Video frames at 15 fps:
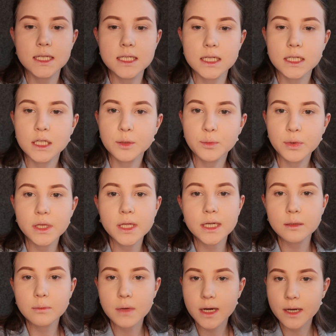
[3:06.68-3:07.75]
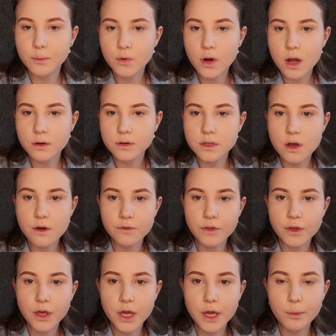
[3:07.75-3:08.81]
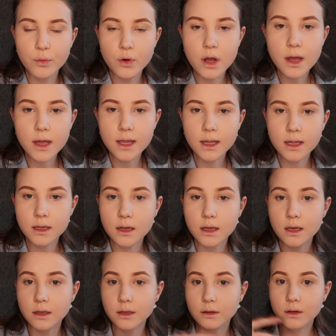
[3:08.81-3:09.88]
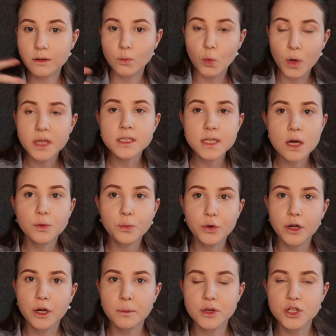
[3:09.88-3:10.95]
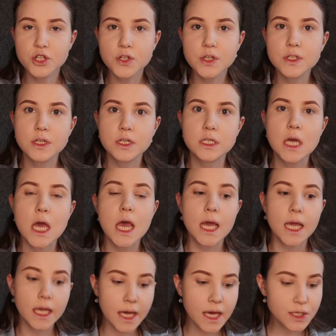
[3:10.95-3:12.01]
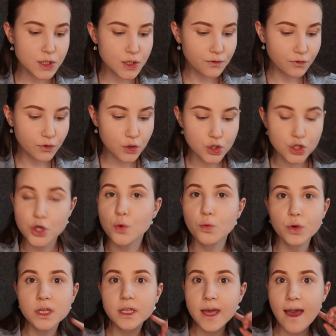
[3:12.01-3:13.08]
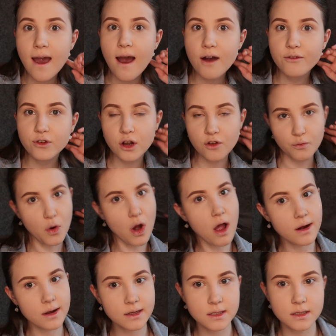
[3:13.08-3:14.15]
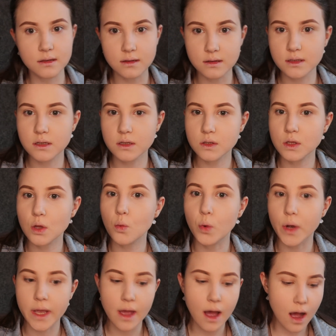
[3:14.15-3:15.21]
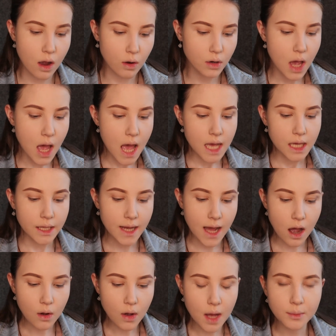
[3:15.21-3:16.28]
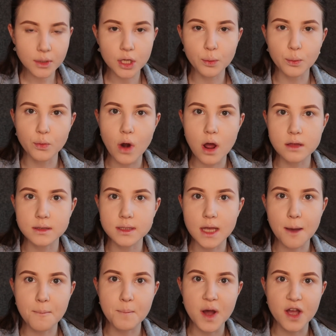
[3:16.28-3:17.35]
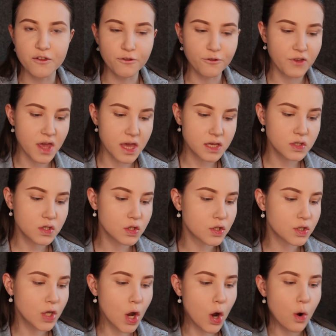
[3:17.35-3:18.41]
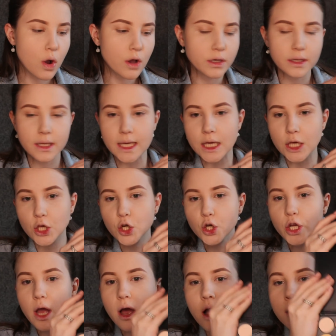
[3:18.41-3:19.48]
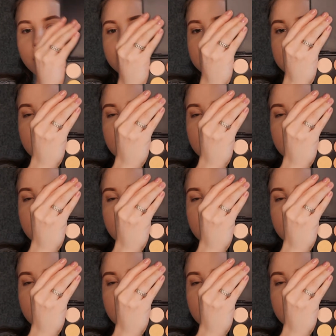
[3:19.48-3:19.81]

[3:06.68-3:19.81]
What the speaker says: did complete my brows off the camera and it went out pretty much decent. In case if you don't really have enough products, this is the way out. Now I'm gonna bronze up my face. So here comes